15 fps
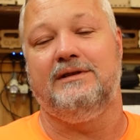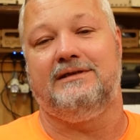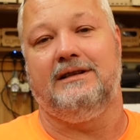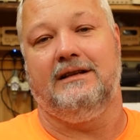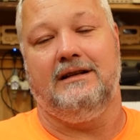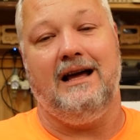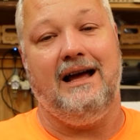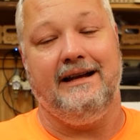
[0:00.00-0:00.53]
It's
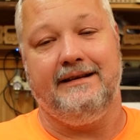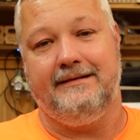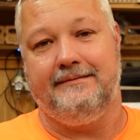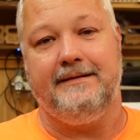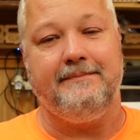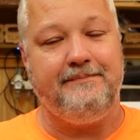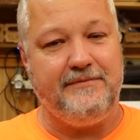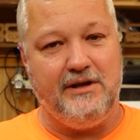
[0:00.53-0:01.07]
a lot,
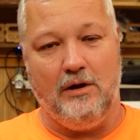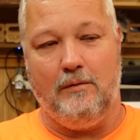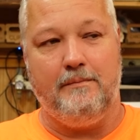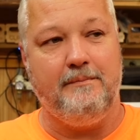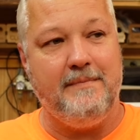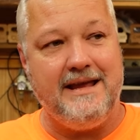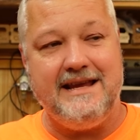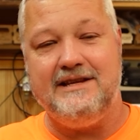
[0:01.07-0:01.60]
you know,
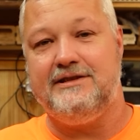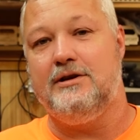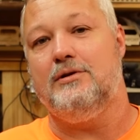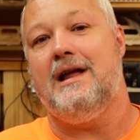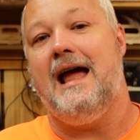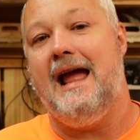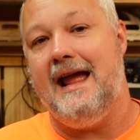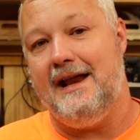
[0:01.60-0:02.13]
easier
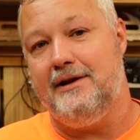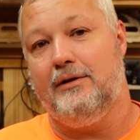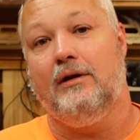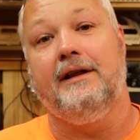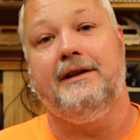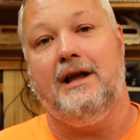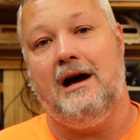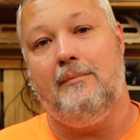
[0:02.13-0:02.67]
to
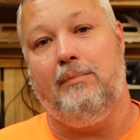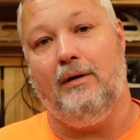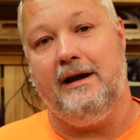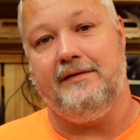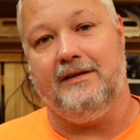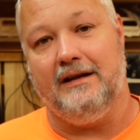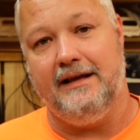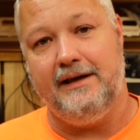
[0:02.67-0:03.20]
handle and not
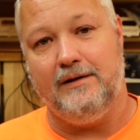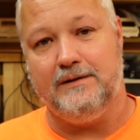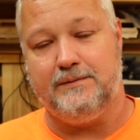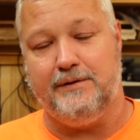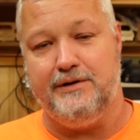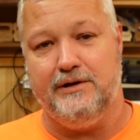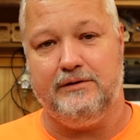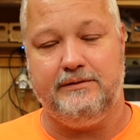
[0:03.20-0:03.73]
break the letters
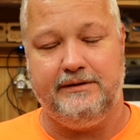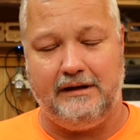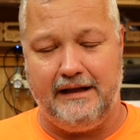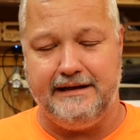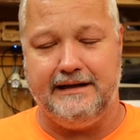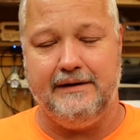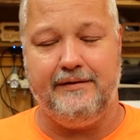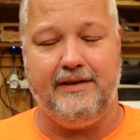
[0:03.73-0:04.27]
when you're
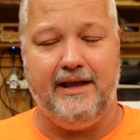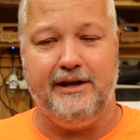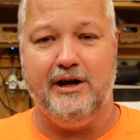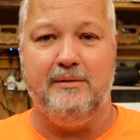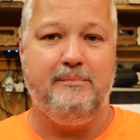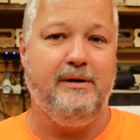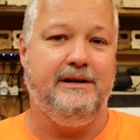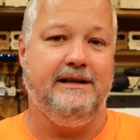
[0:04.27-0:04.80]
cleaning everything
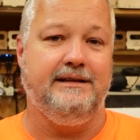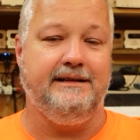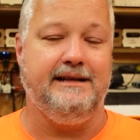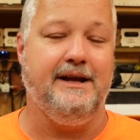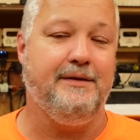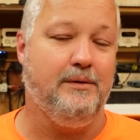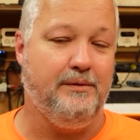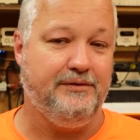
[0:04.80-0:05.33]
up, putting it
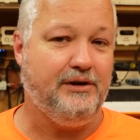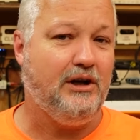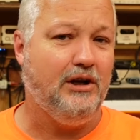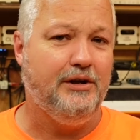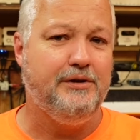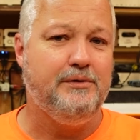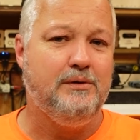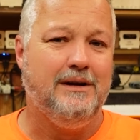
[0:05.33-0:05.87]
together with the
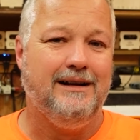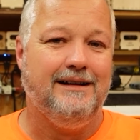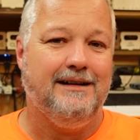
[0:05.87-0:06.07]
glue.